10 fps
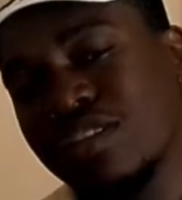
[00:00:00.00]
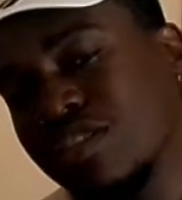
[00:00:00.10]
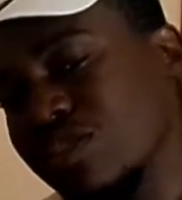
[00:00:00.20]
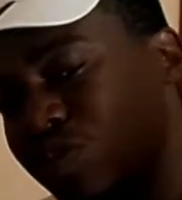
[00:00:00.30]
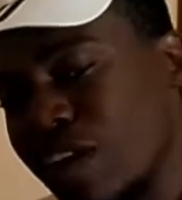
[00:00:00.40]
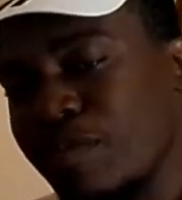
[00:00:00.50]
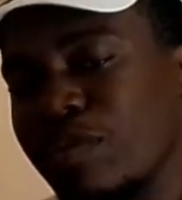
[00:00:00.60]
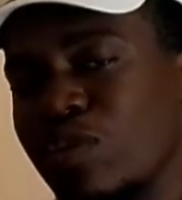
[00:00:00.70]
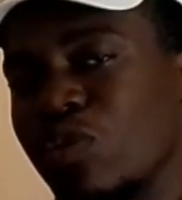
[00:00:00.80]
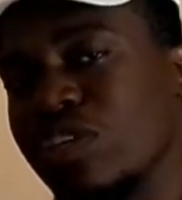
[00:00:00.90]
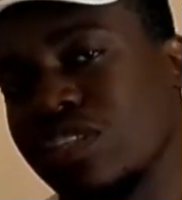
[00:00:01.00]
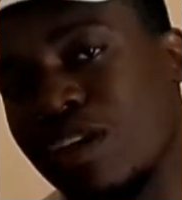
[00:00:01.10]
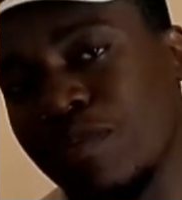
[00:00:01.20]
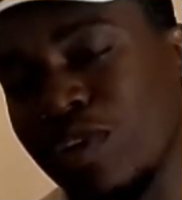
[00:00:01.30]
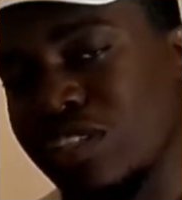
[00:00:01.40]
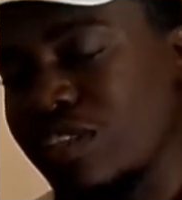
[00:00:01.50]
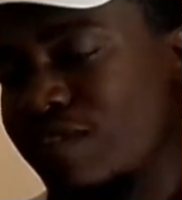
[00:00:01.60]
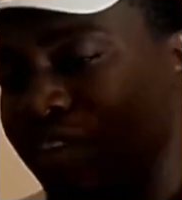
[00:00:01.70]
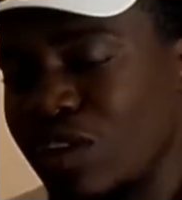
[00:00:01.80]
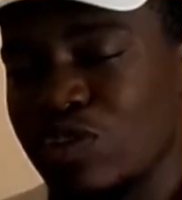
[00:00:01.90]
subscribing, always coming, watching the
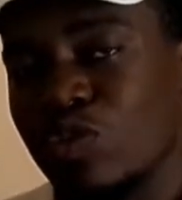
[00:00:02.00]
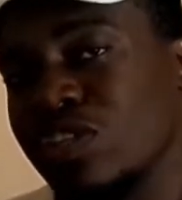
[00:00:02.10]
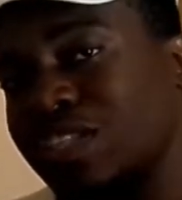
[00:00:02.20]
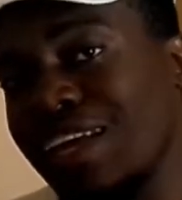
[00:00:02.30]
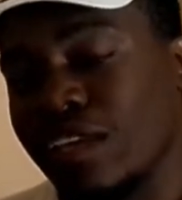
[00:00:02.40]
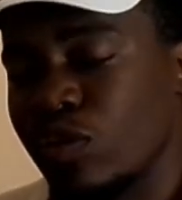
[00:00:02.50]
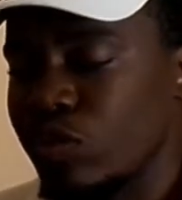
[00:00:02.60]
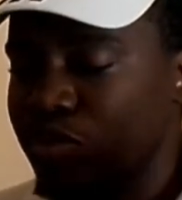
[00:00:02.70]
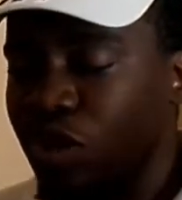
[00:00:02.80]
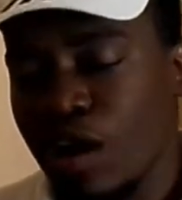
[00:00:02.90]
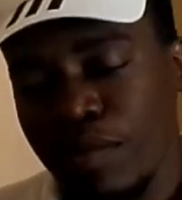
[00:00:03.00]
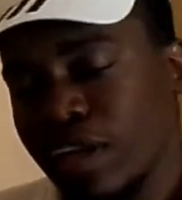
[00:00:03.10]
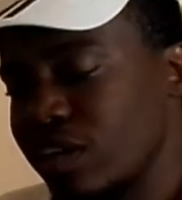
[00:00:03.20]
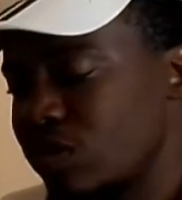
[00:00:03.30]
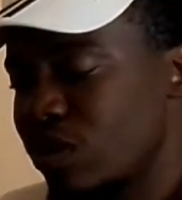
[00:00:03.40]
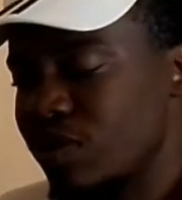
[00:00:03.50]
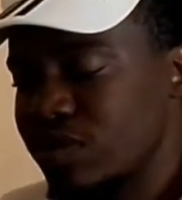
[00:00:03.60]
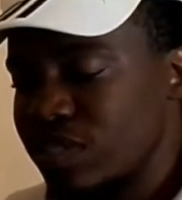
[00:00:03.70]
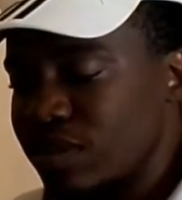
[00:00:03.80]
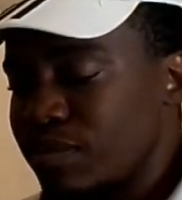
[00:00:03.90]
videos, always liking, always commenting, you know what I'm
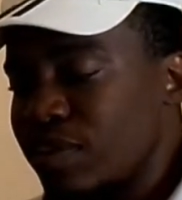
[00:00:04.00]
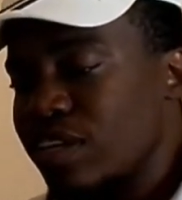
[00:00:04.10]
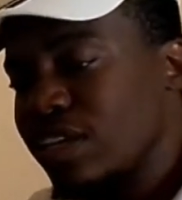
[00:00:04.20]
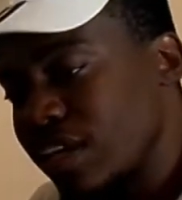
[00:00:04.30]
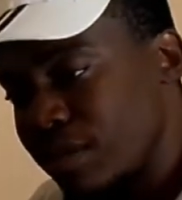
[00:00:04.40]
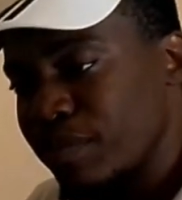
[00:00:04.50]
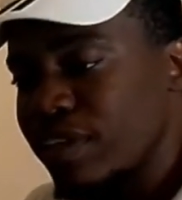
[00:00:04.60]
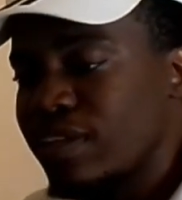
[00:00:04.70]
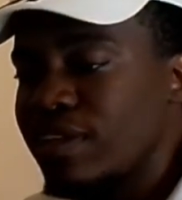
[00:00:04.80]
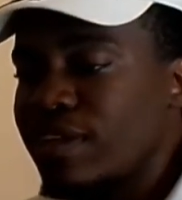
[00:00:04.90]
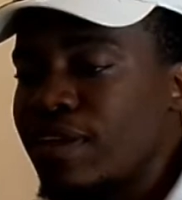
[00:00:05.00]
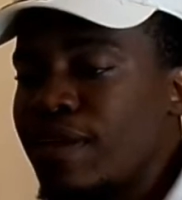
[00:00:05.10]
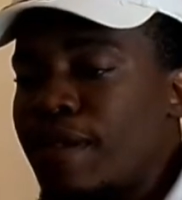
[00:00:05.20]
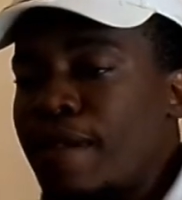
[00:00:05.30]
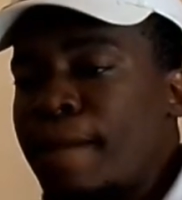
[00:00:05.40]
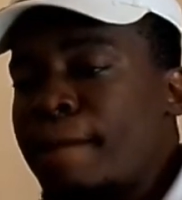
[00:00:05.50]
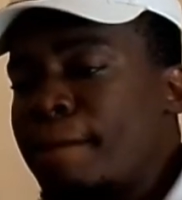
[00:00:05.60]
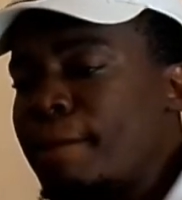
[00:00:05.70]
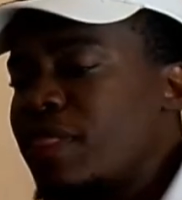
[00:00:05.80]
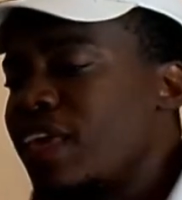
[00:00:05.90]
saying? But yeah, man.
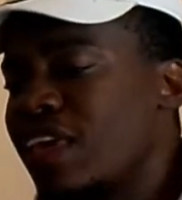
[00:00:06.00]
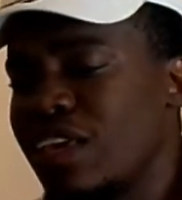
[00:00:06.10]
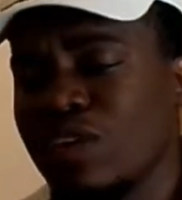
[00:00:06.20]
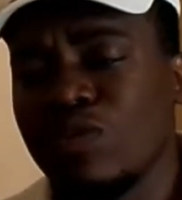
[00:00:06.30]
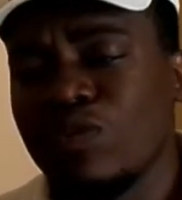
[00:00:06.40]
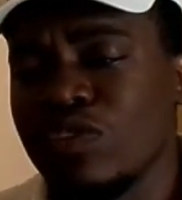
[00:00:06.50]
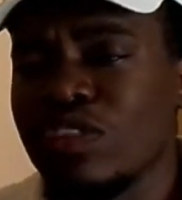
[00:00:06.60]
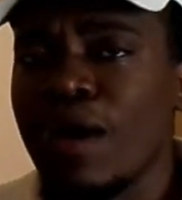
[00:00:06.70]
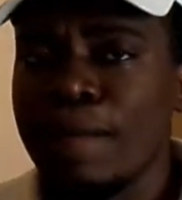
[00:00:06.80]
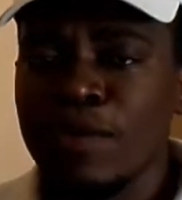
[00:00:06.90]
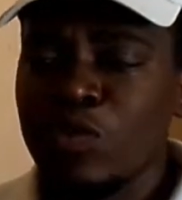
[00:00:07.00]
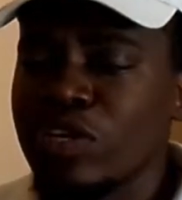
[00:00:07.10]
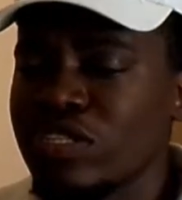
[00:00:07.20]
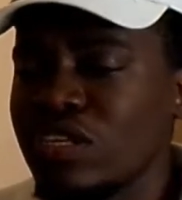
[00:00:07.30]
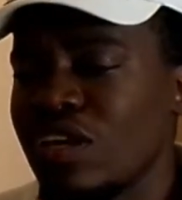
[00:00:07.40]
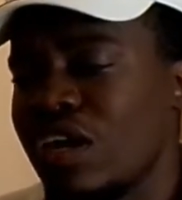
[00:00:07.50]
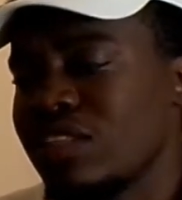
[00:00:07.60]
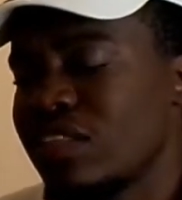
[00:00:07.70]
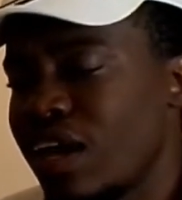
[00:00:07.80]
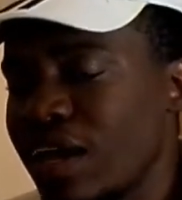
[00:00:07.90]
Hey, without me wasting
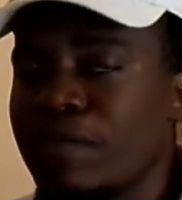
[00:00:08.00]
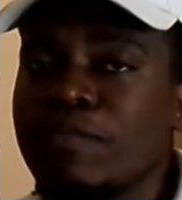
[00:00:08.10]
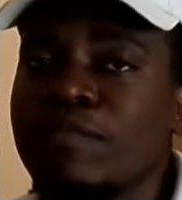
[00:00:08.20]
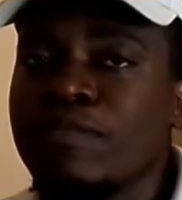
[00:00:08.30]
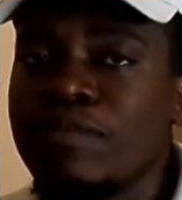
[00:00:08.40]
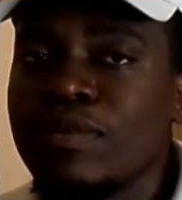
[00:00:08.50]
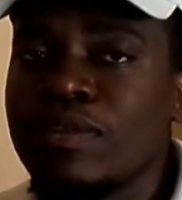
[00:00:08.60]
y'all's time, let's